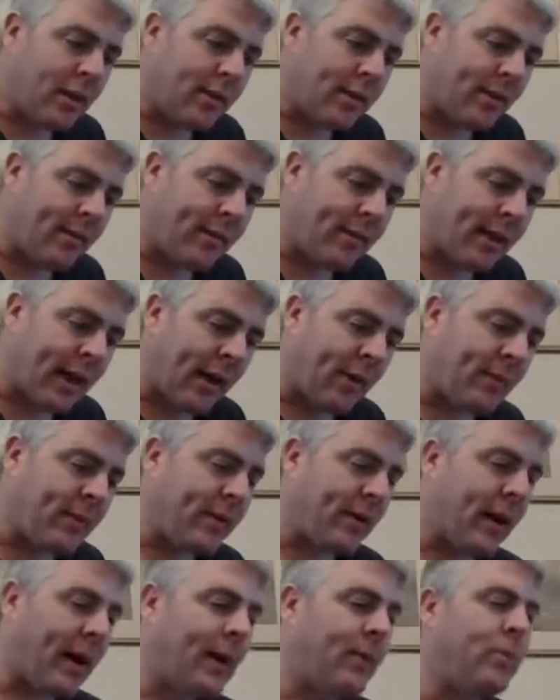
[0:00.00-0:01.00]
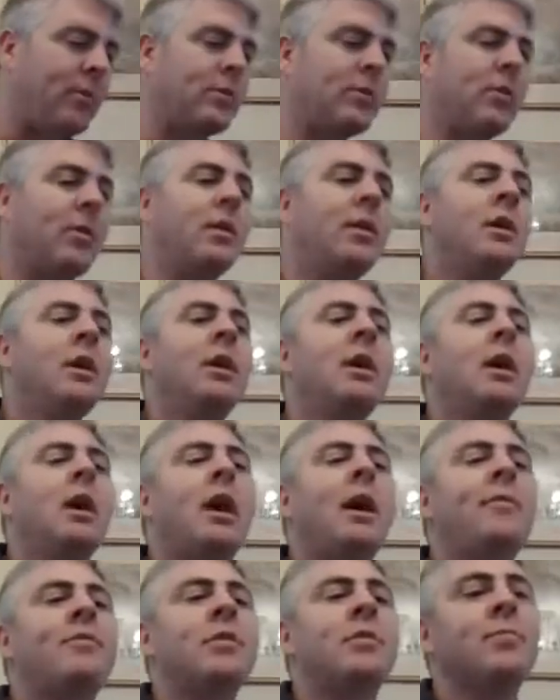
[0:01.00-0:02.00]
this is how I would do it.
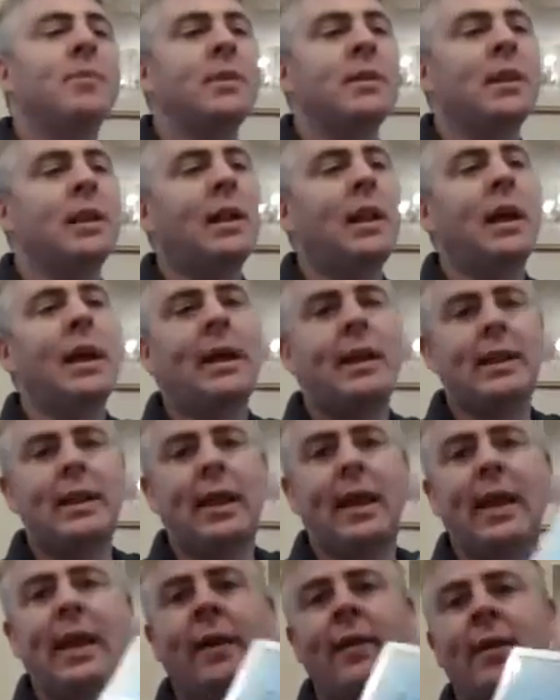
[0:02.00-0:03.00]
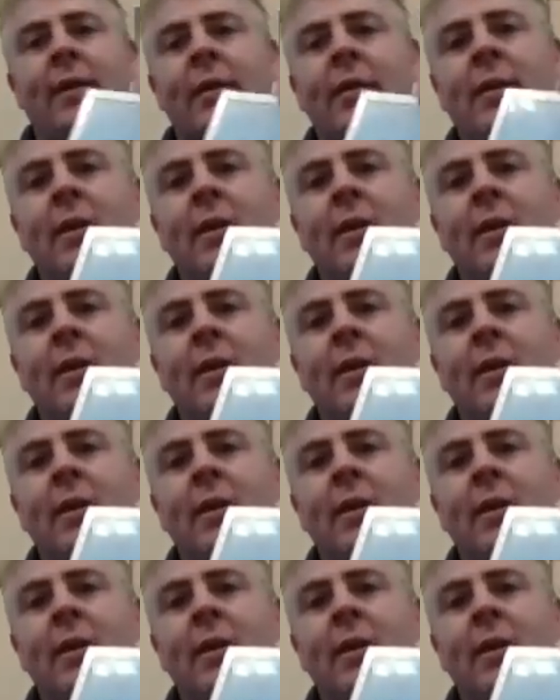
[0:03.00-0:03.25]
I've just written a line there.